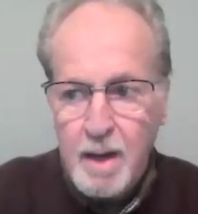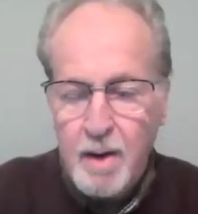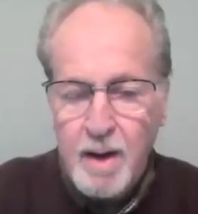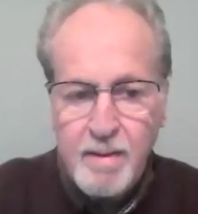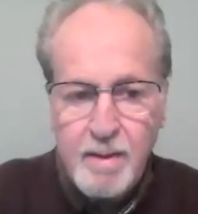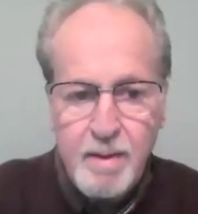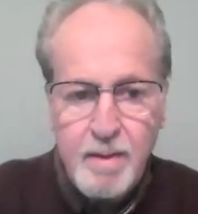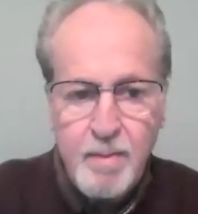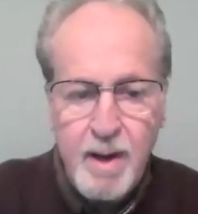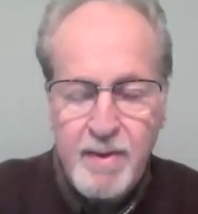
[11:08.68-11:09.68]
You know, I
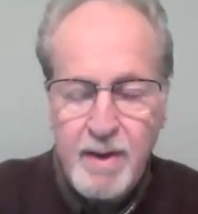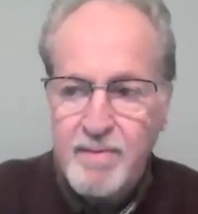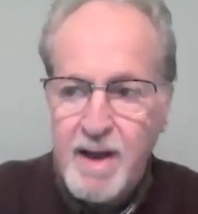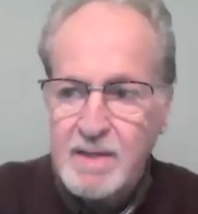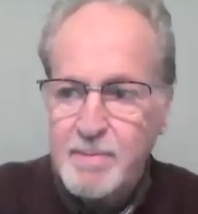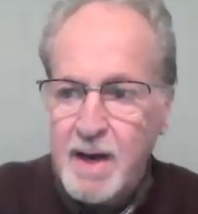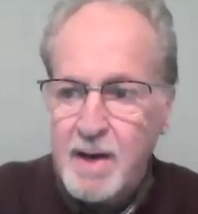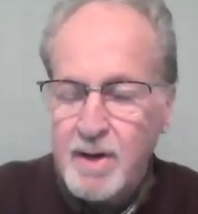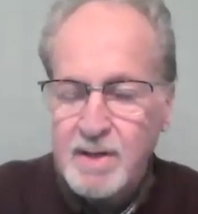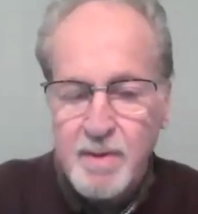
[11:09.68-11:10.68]
think you've asked me
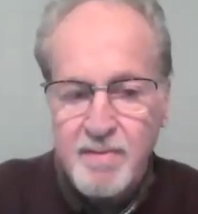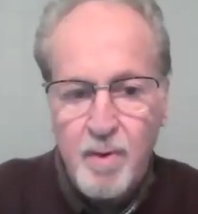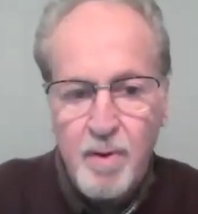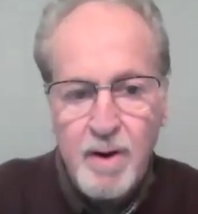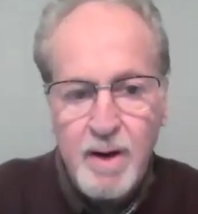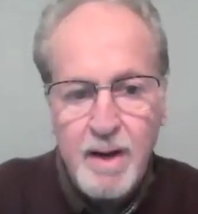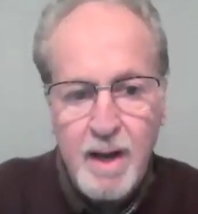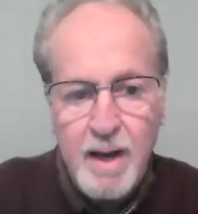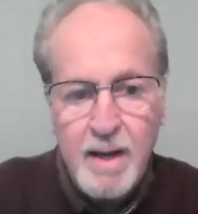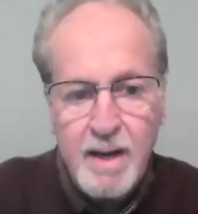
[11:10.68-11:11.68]
that question before, and
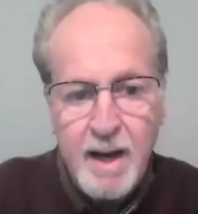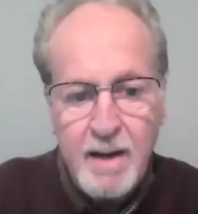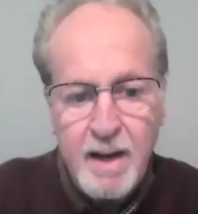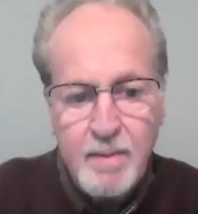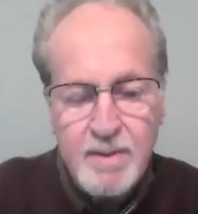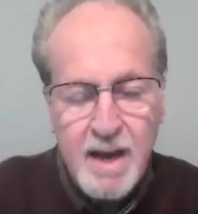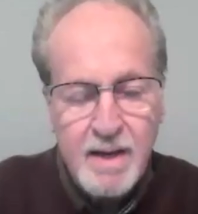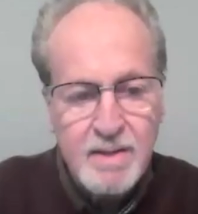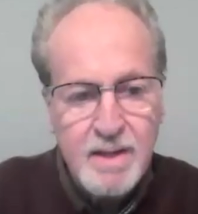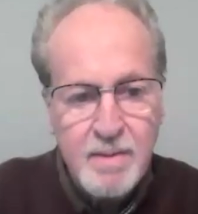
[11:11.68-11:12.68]
I indicated that it was
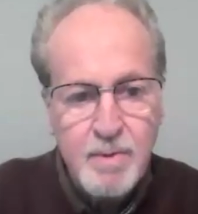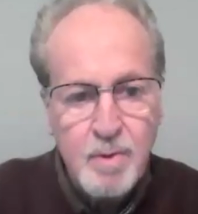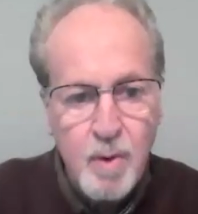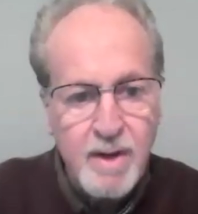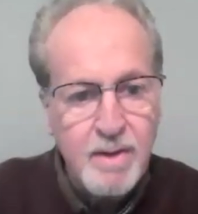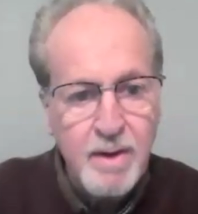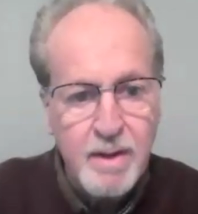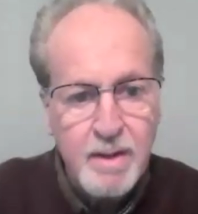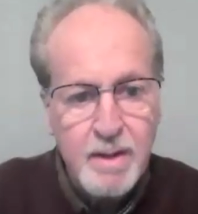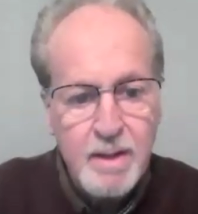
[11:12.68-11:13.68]
actually quite
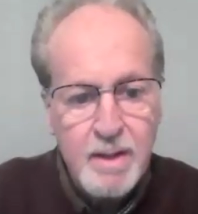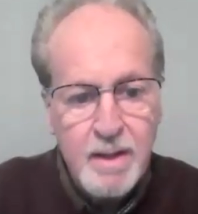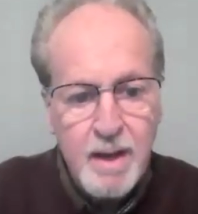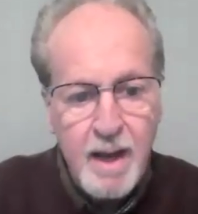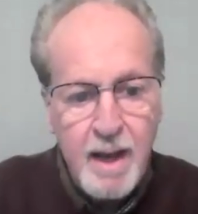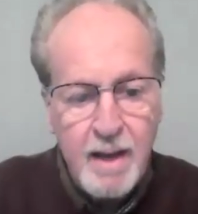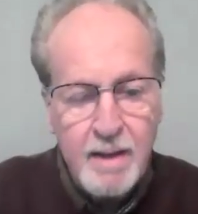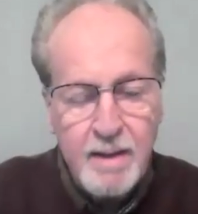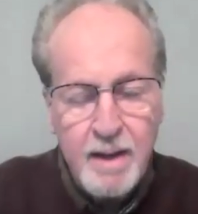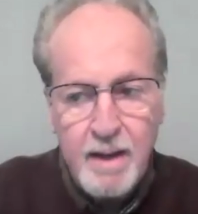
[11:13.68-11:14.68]
good.
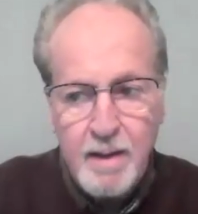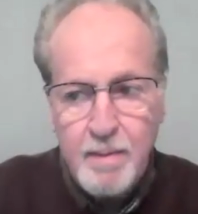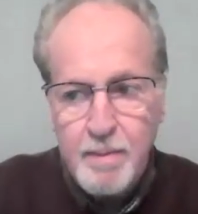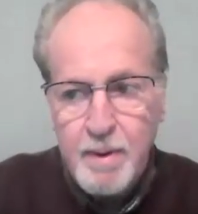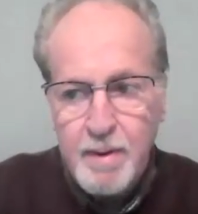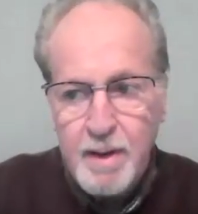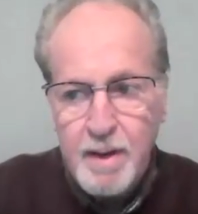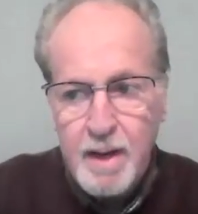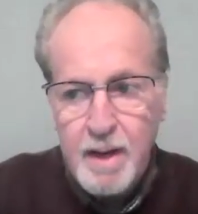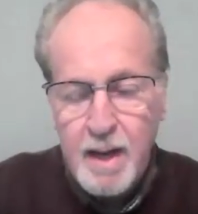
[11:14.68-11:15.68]
And um,
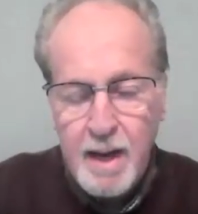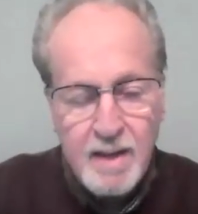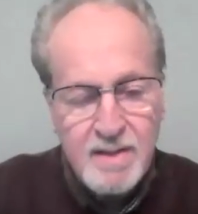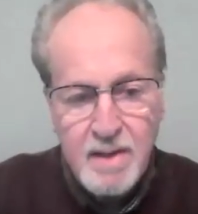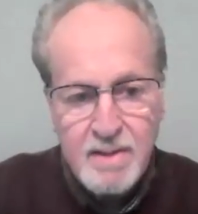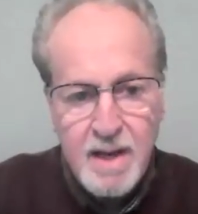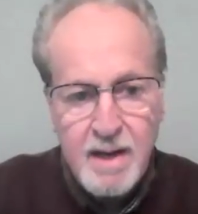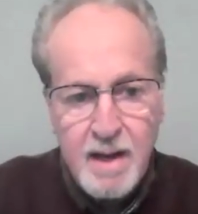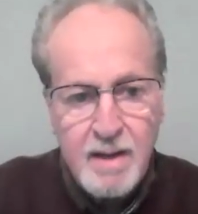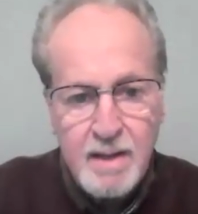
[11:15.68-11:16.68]
I still say
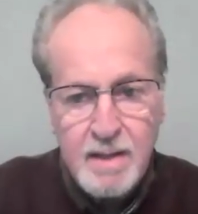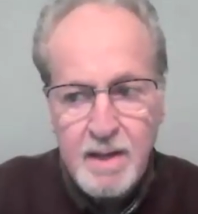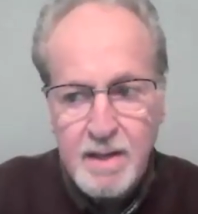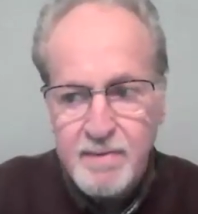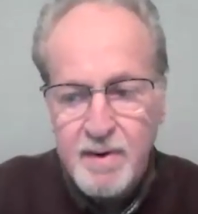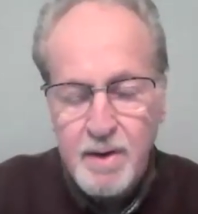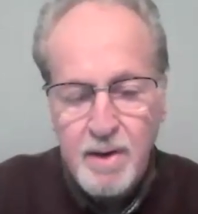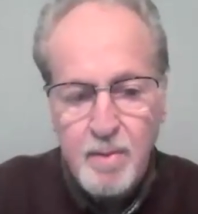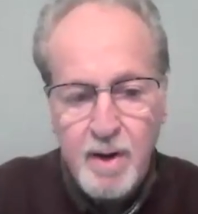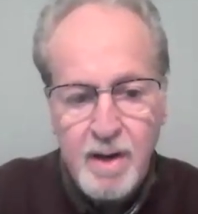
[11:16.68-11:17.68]
that. It's very
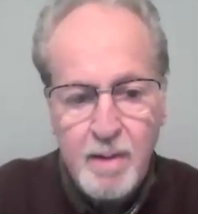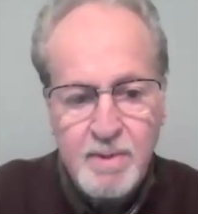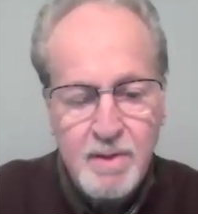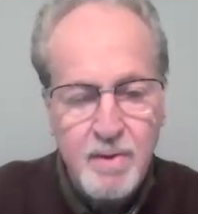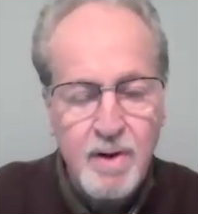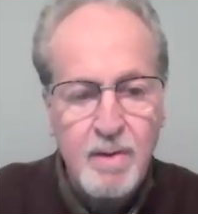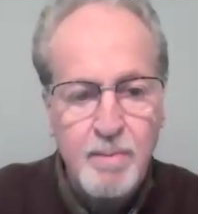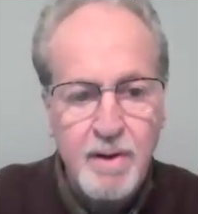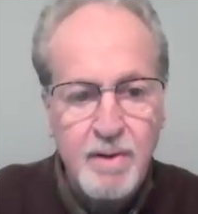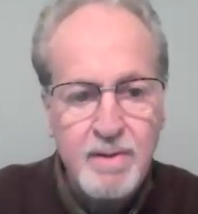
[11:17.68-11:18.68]
good. When it comes to critical
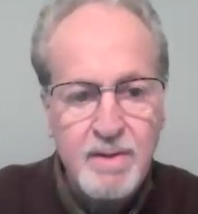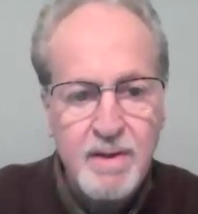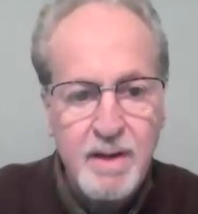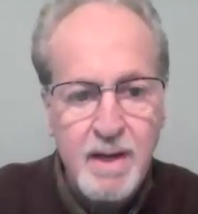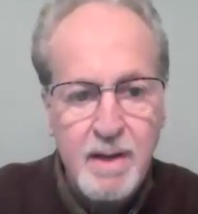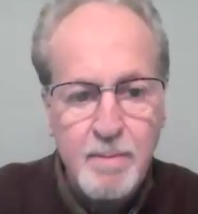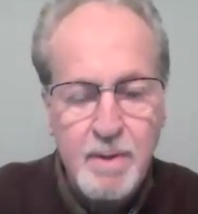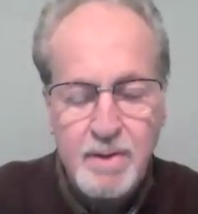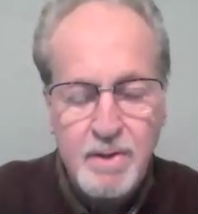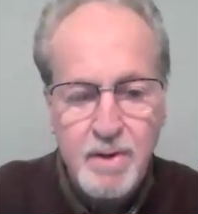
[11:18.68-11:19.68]
minerals and the uh,
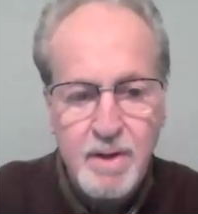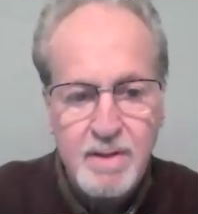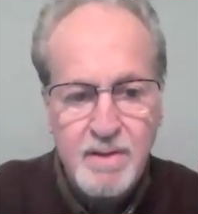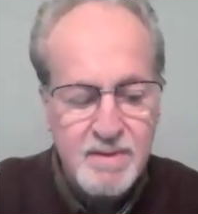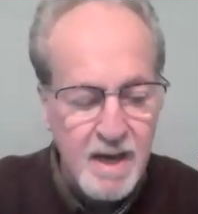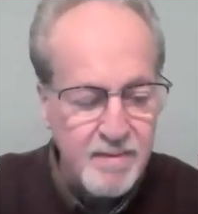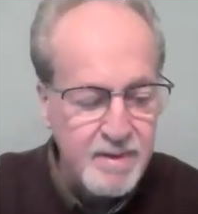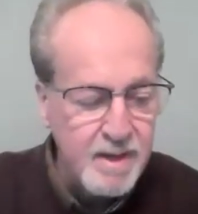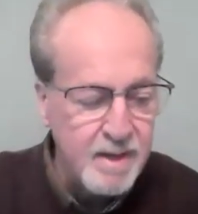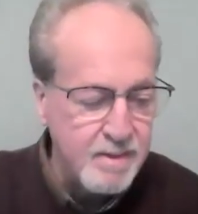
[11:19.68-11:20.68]
assuredness of
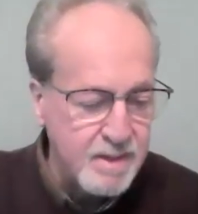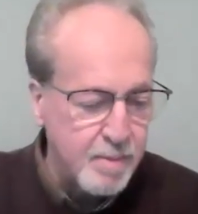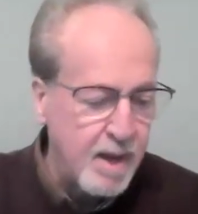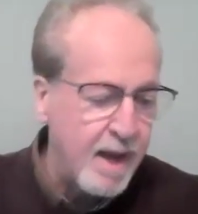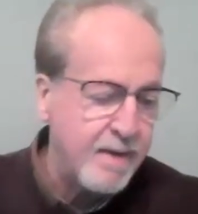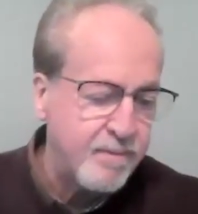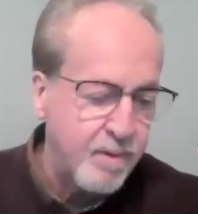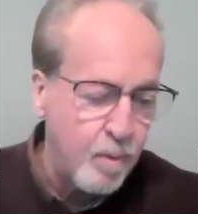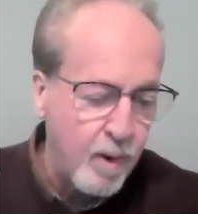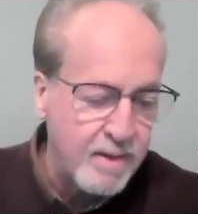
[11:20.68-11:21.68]
safety and supply
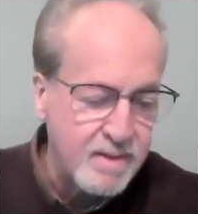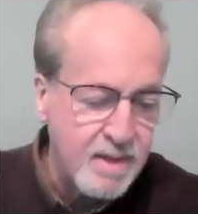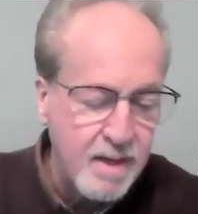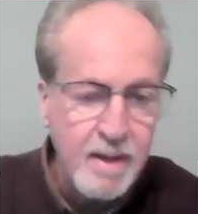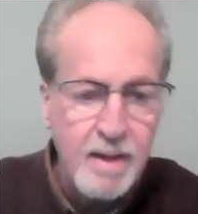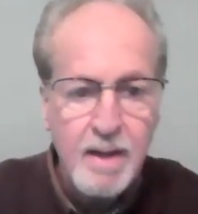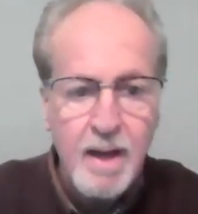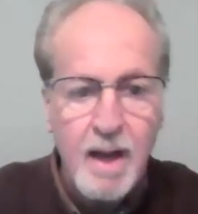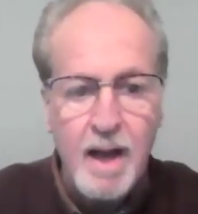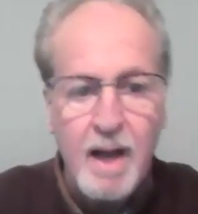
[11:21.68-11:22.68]
for the West,
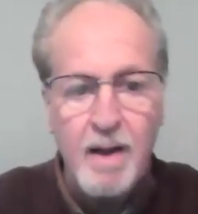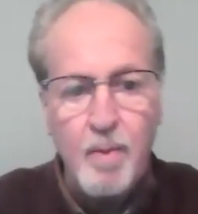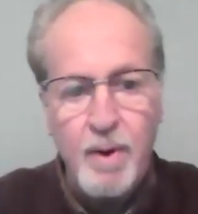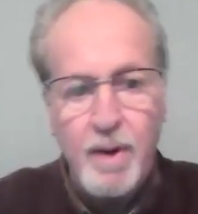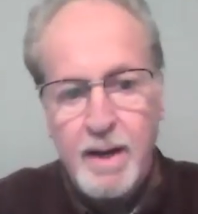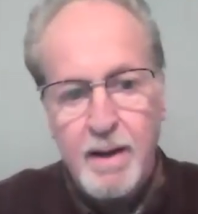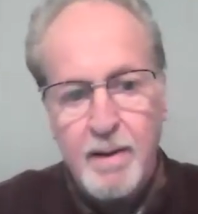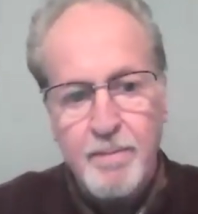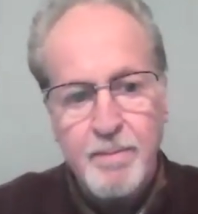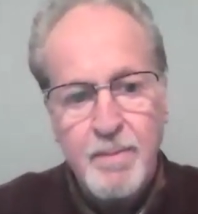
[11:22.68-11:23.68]
uh,
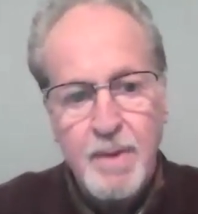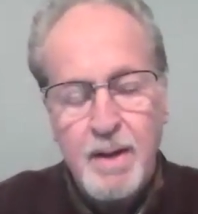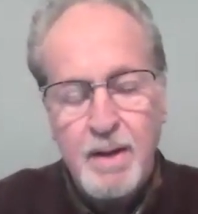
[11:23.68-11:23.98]
um,